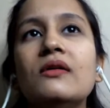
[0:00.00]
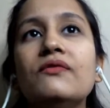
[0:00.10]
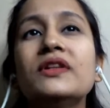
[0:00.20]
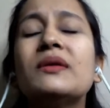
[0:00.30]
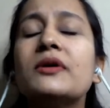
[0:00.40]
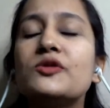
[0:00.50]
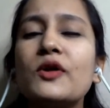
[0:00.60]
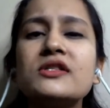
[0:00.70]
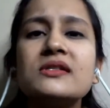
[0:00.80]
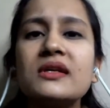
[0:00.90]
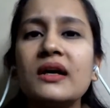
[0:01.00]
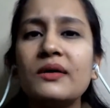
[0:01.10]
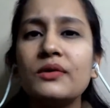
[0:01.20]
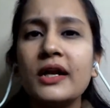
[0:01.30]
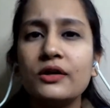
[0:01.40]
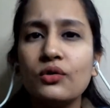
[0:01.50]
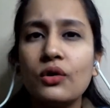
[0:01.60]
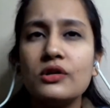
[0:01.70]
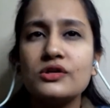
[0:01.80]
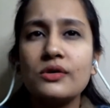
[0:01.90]
With image processing, I would like to
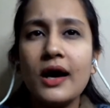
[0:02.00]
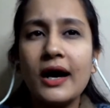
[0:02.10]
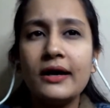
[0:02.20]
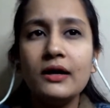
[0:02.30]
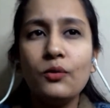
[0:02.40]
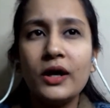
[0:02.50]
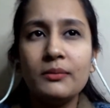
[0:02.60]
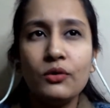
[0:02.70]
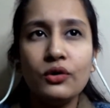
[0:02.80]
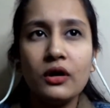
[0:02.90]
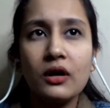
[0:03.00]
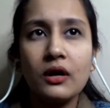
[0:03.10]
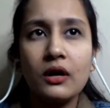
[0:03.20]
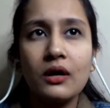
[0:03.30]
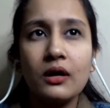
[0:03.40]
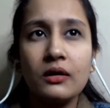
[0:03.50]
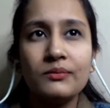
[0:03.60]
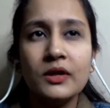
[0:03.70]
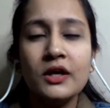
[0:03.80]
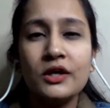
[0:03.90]
also add one more
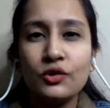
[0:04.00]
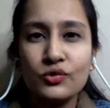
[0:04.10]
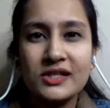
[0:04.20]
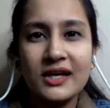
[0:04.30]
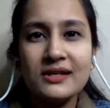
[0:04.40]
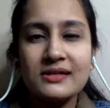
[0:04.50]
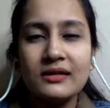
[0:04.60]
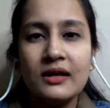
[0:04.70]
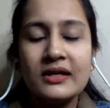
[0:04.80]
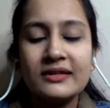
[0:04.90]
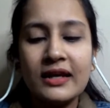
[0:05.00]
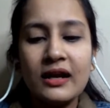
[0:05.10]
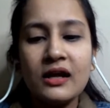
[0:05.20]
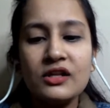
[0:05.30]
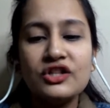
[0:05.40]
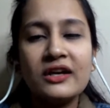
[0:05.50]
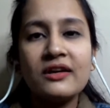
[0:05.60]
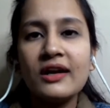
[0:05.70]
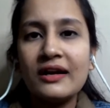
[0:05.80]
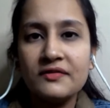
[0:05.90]
use case. There are
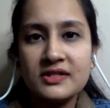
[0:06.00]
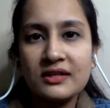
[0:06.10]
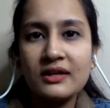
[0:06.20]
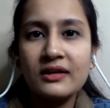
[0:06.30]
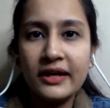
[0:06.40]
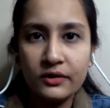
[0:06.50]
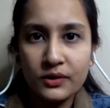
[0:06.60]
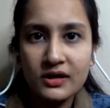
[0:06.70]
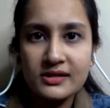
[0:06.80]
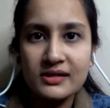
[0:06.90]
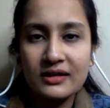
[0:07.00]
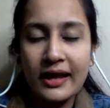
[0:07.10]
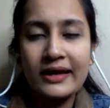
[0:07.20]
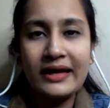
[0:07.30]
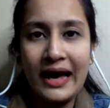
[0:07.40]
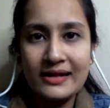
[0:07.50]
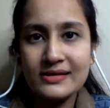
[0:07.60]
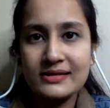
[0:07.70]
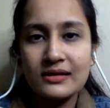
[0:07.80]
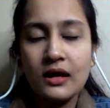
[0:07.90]
general adversarial networks like
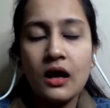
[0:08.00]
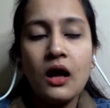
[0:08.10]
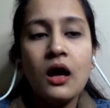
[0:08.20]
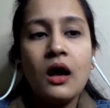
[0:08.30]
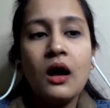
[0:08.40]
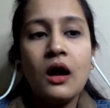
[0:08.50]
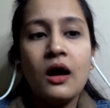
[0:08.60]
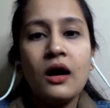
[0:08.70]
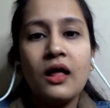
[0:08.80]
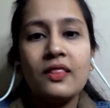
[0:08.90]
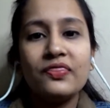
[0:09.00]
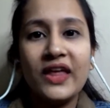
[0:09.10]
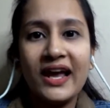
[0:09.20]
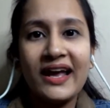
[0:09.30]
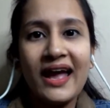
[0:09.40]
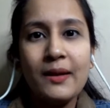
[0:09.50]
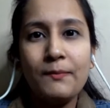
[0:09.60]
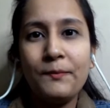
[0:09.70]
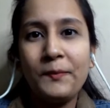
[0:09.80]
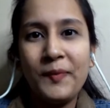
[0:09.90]
GANs. They can
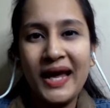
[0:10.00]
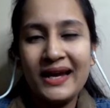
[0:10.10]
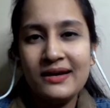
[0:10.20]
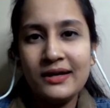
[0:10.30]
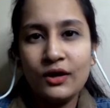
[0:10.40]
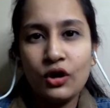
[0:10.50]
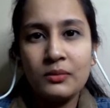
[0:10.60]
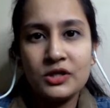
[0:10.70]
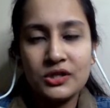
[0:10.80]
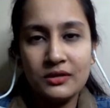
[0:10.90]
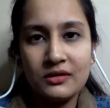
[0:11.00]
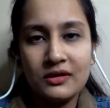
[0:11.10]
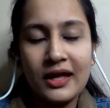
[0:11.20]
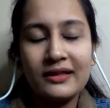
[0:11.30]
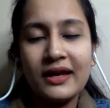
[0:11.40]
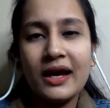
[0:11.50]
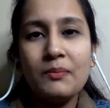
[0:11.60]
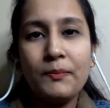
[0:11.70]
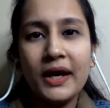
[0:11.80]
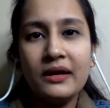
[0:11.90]
paint your machine, like they
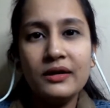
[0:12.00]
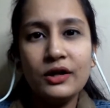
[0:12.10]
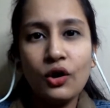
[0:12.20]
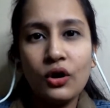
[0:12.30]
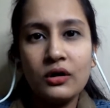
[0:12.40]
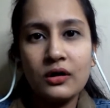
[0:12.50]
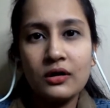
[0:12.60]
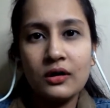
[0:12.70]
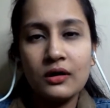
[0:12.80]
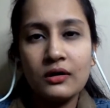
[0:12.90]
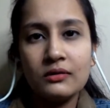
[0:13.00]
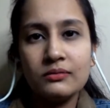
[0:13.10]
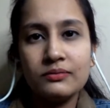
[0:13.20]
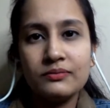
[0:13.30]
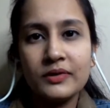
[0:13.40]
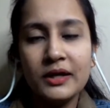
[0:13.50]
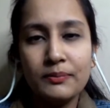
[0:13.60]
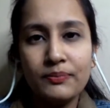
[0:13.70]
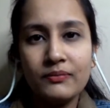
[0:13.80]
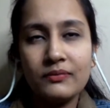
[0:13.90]
can paint your in